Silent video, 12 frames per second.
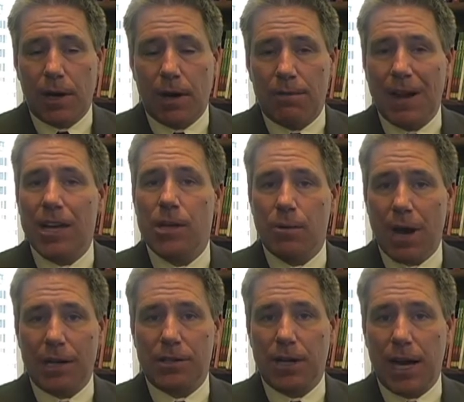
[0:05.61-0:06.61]
A
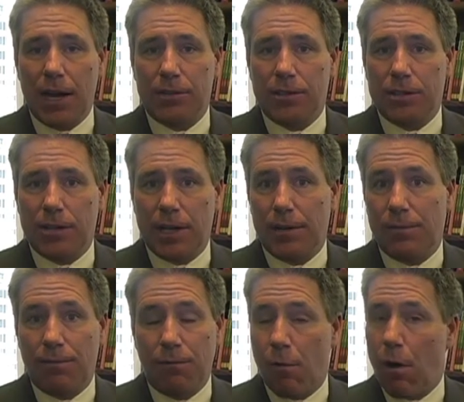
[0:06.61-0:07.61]
value-added tax is a
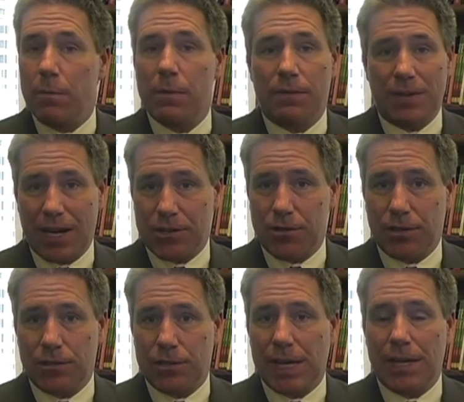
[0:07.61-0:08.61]
form of national
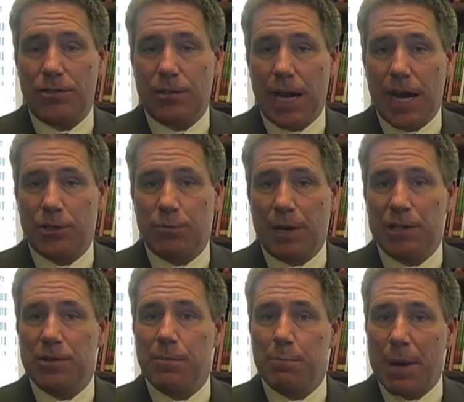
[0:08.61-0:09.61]
sales tax, but
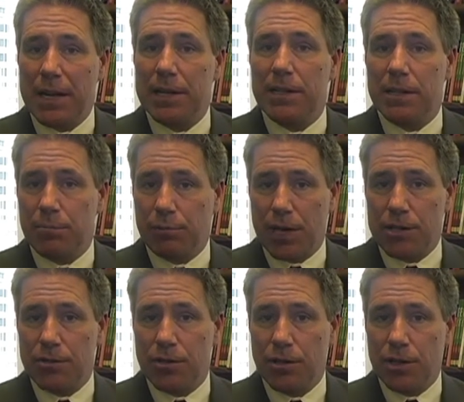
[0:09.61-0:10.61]
it's embedded in the
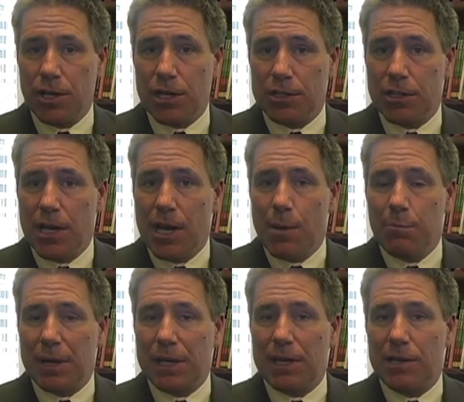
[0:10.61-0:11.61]
price of the goods
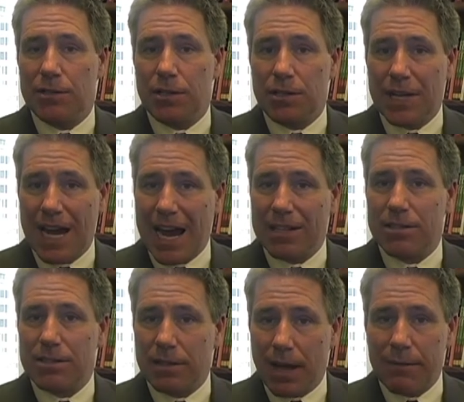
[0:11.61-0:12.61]
because the tax
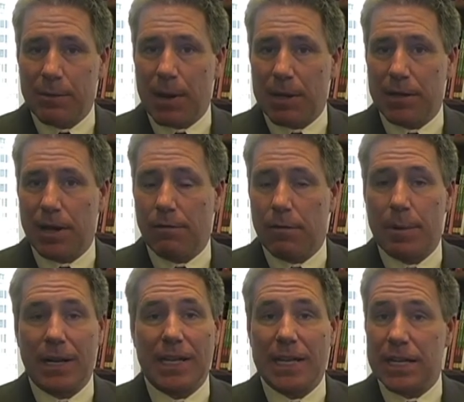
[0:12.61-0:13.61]
is levied by the
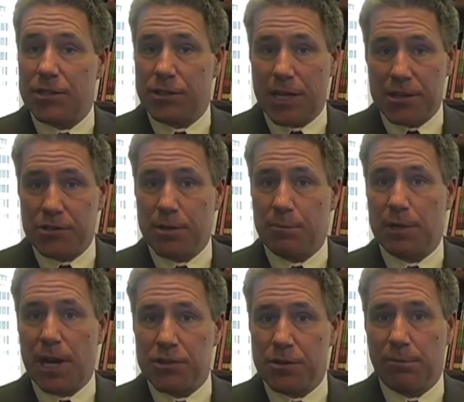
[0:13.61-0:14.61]
government at each stage of the
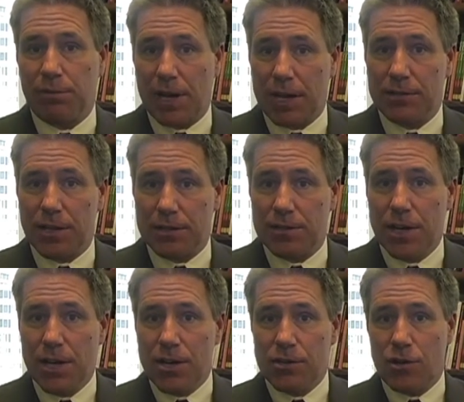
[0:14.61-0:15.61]
production process.
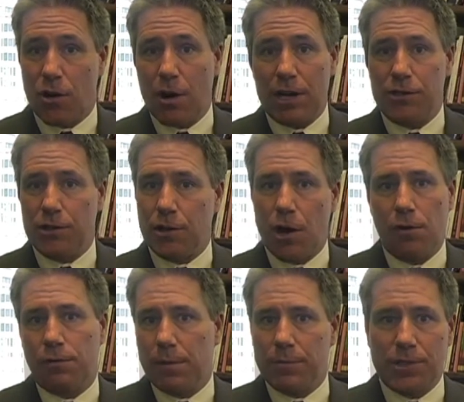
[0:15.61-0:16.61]
So as you go
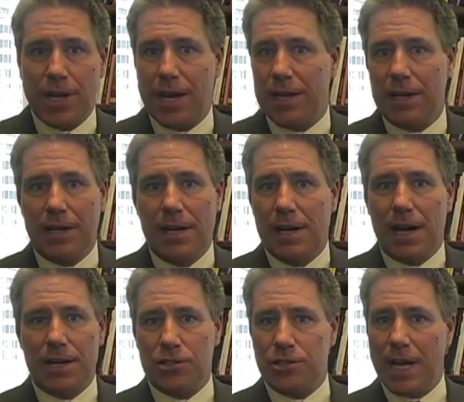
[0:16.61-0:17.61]
from, say, a,
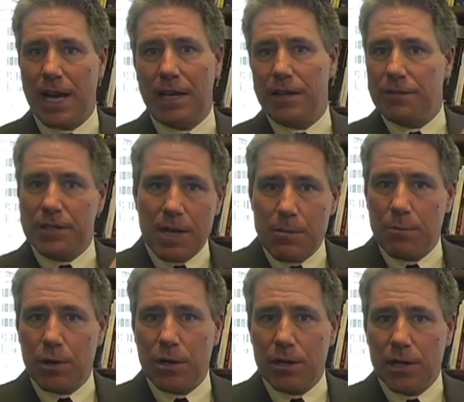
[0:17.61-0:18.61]
a stand of
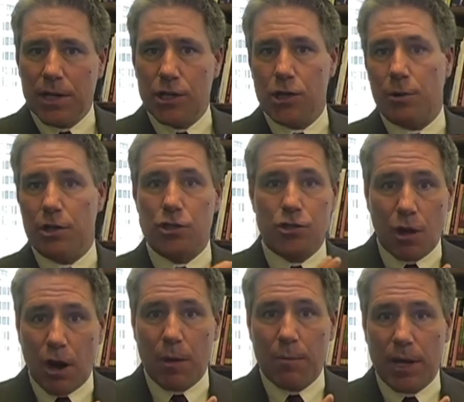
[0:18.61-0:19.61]
timber to a
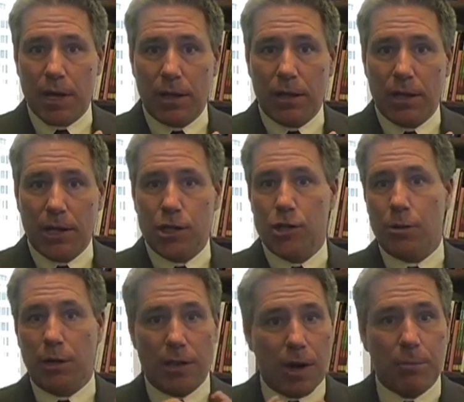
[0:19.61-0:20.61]
sawmill to a
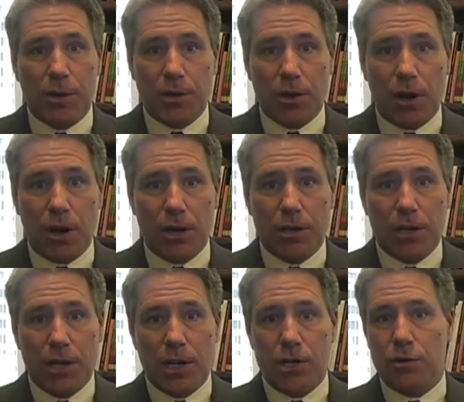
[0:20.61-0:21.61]
lumber yard
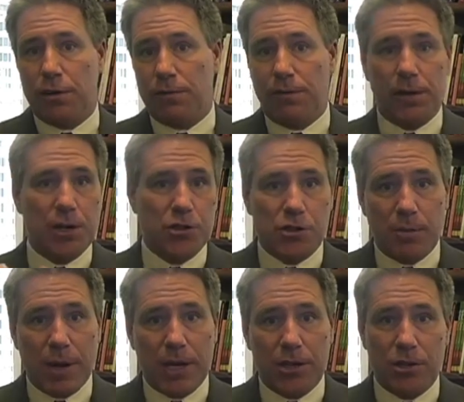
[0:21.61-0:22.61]
to a furniture
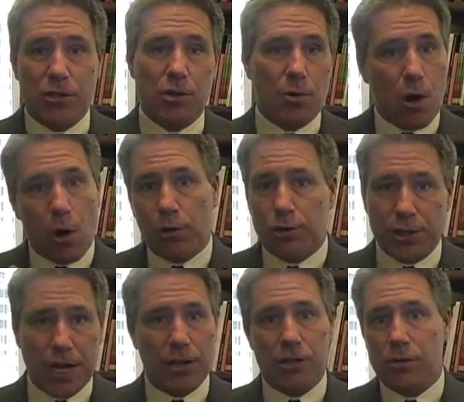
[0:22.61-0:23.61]
maker to a
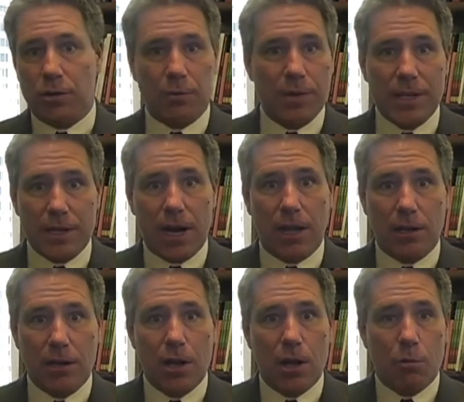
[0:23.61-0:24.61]
wholesaler to a
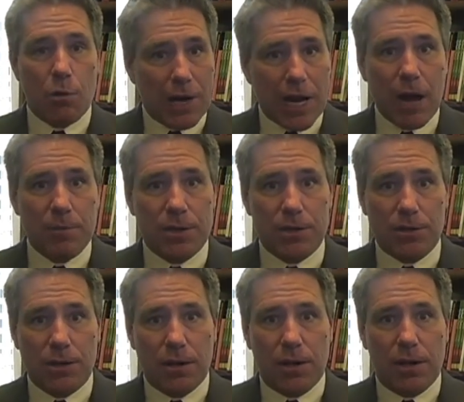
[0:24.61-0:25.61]
retailer, what happens?
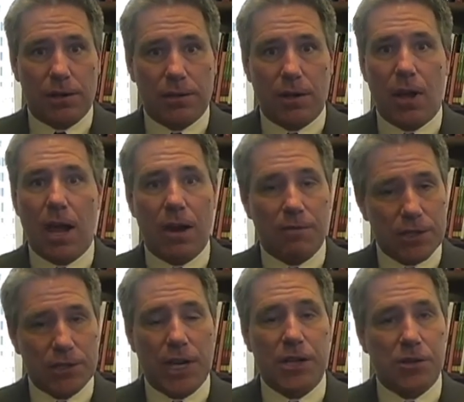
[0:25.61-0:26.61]
Every
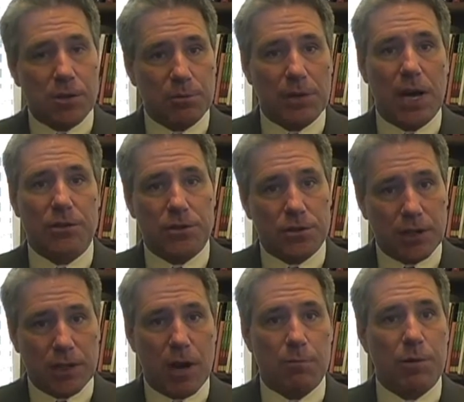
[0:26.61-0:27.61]
stage of the process, the
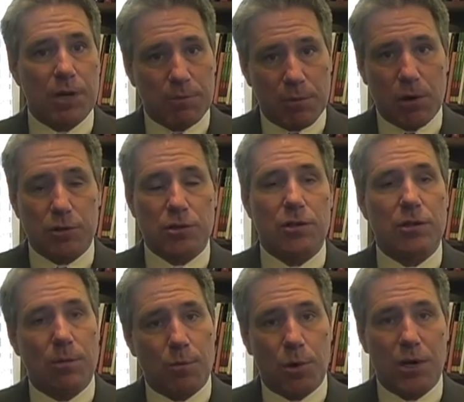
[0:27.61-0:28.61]
government imposes
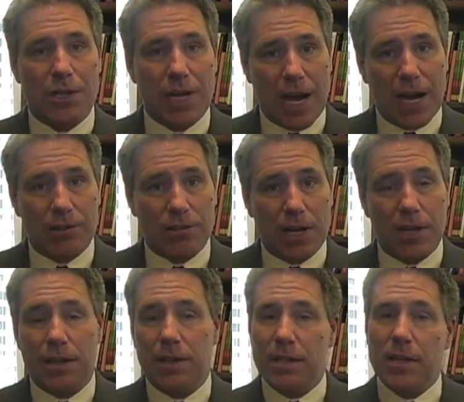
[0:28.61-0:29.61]
some more tax, and in
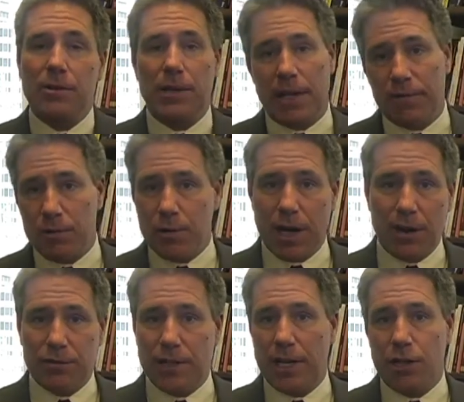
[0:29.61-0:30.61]
theory, if you have,
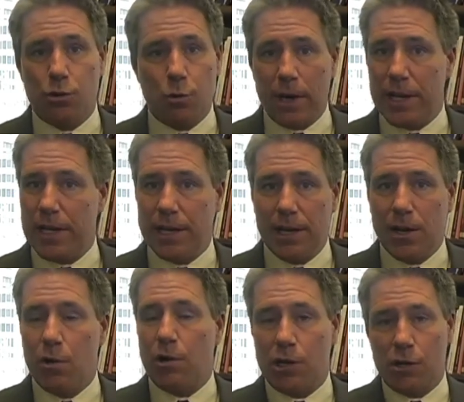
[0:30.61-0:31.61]
say, a 20
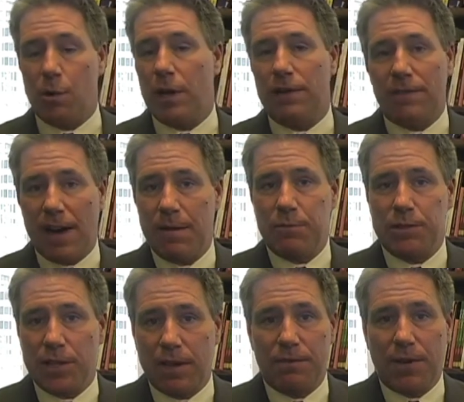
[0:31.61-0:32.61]
or a
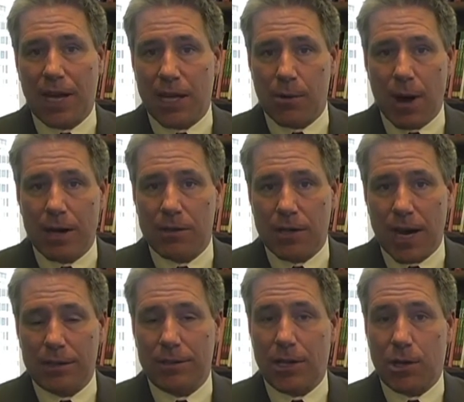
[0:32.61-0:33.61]
25% value-added
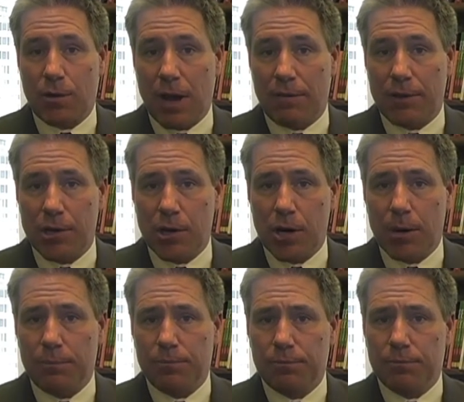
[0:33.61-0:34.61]
tax like you have in Europe,